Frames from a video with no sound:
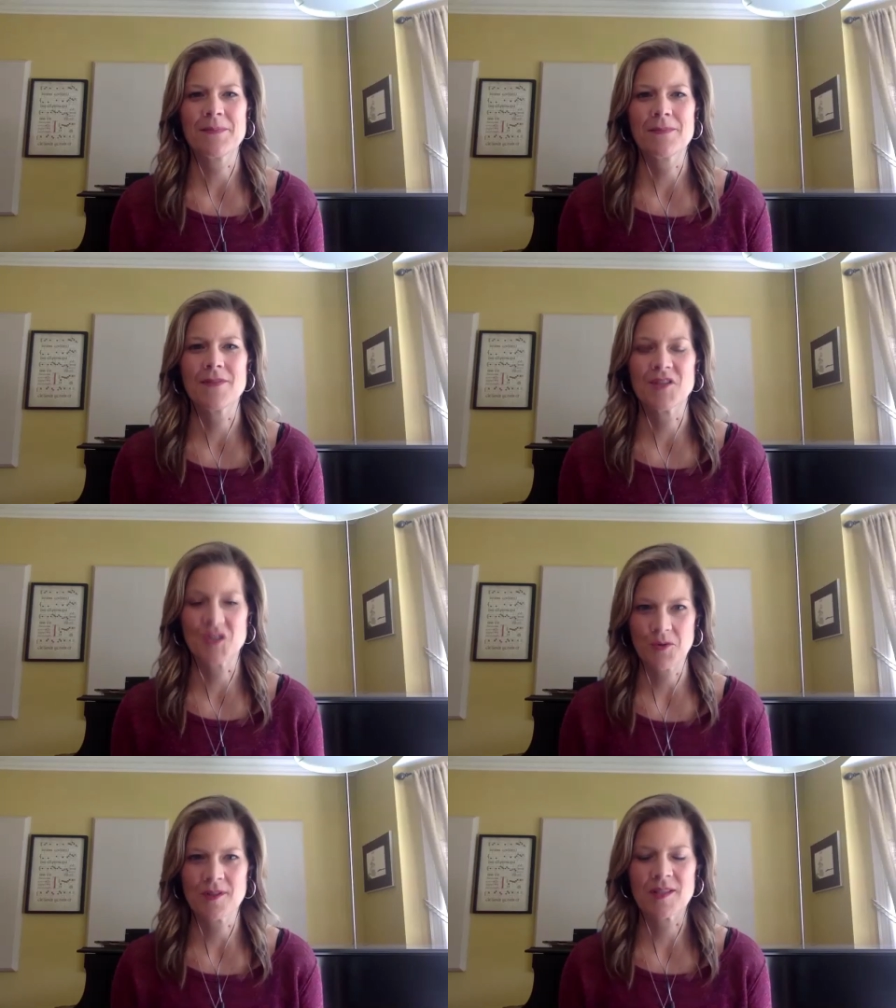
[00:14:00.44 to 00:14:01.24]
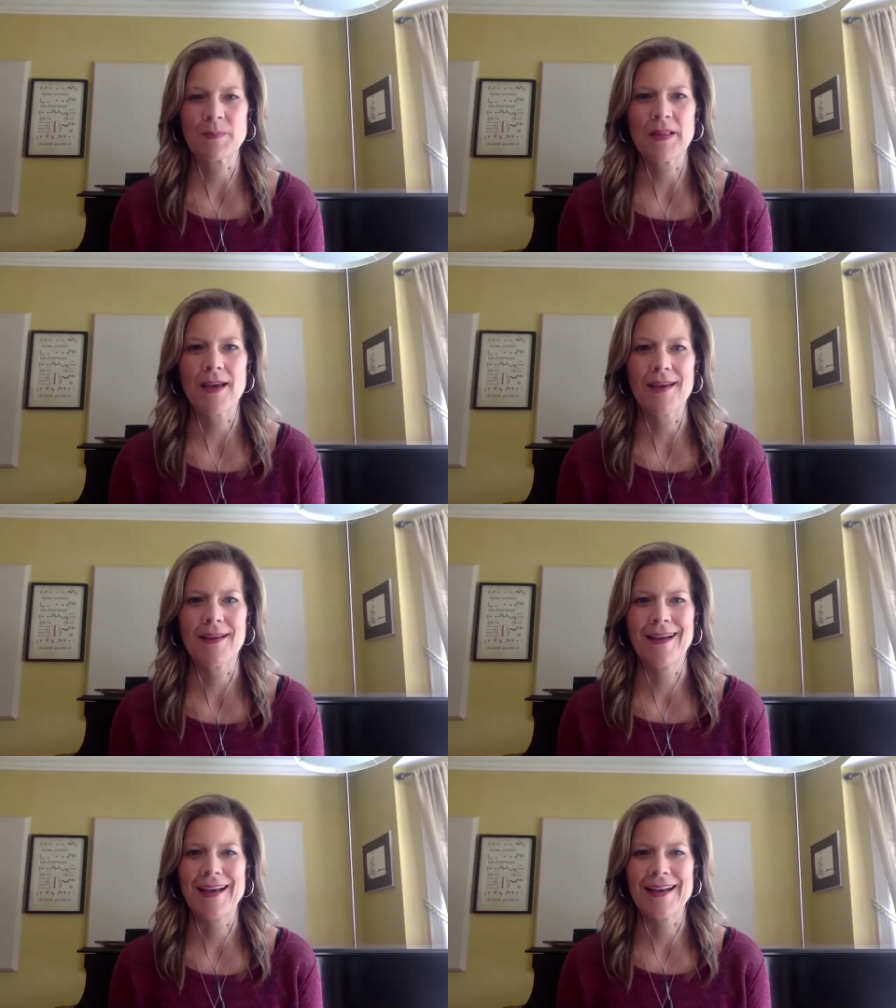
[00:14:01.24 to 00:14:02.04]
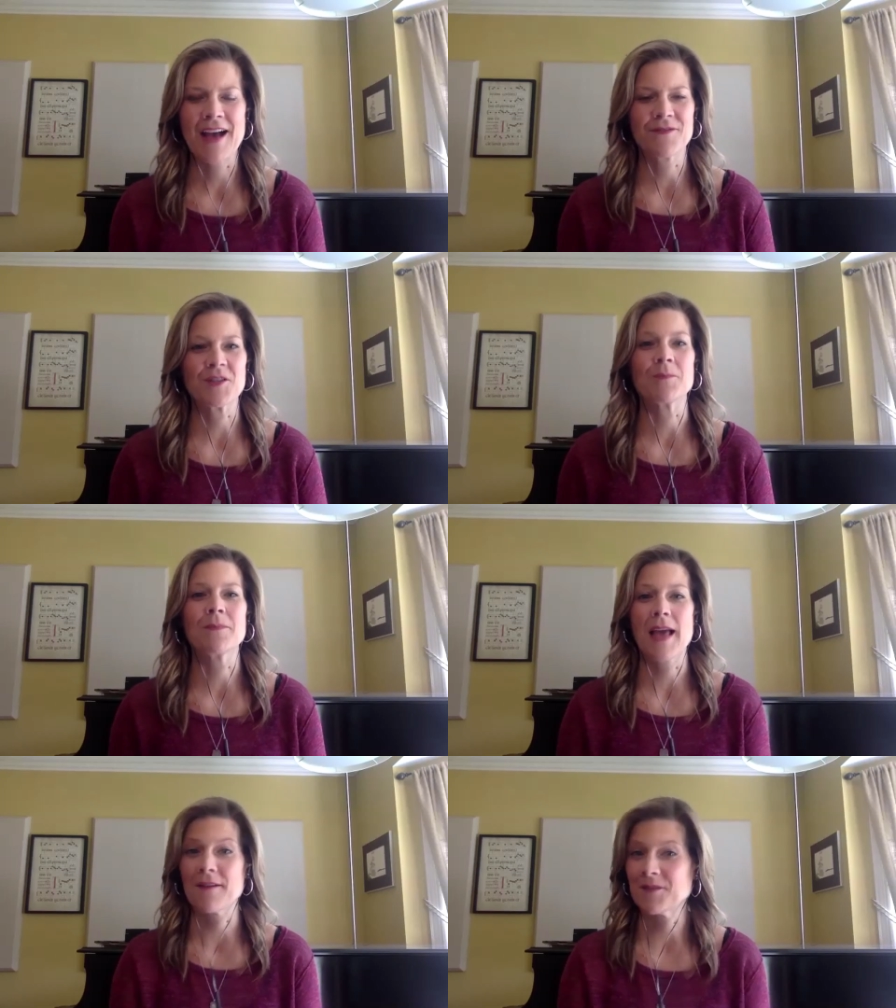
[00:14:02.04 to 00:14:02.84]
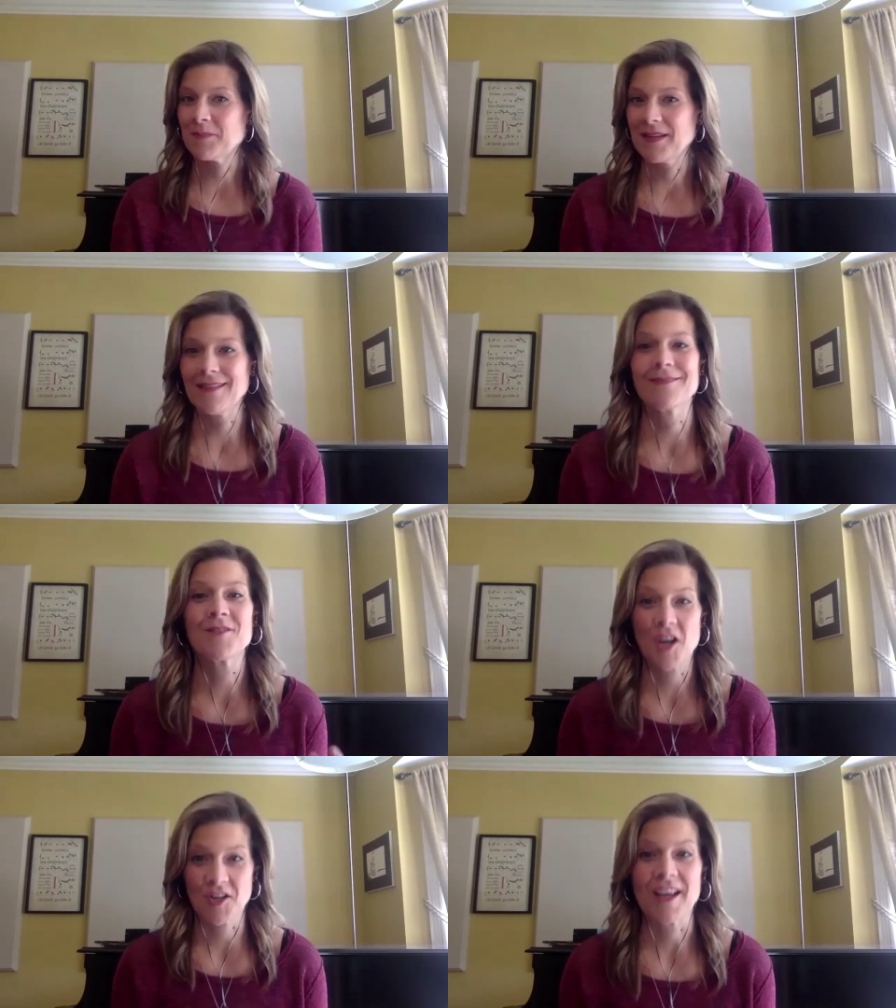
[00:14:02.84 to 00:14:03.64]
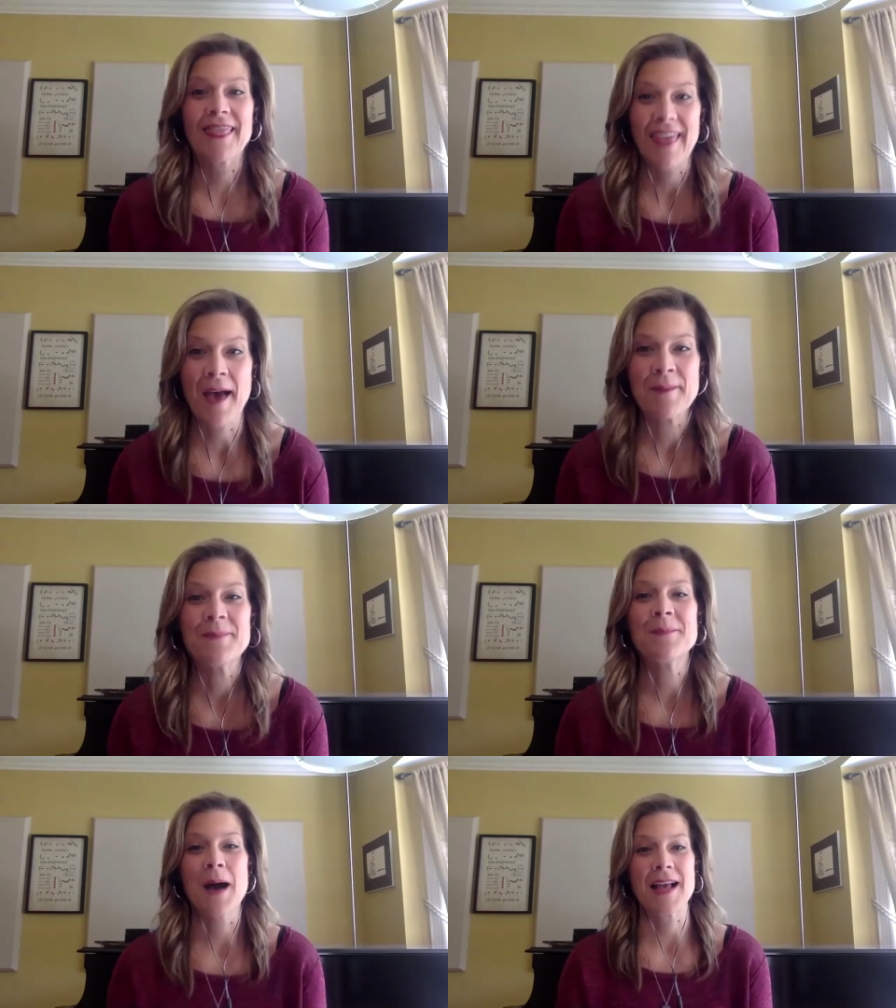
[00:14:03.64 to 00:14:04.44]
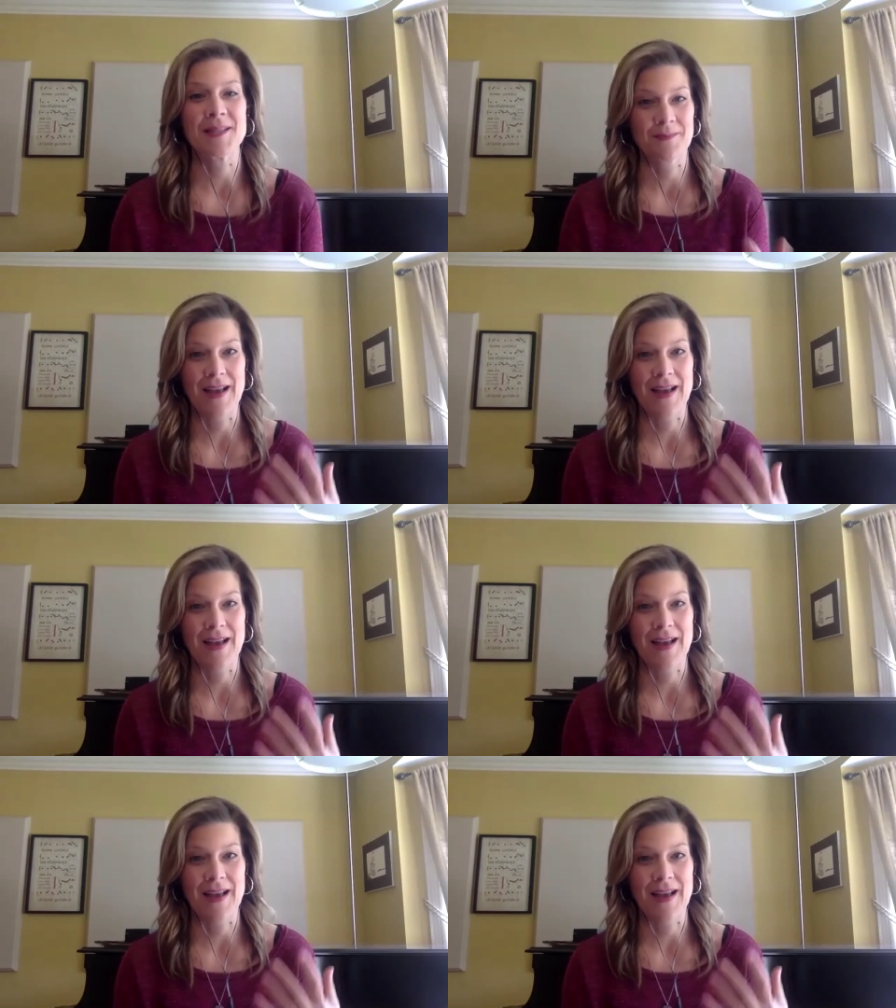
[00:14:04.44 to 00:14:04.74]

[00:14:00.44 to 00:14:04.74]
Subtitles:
the students play and have to be judging them as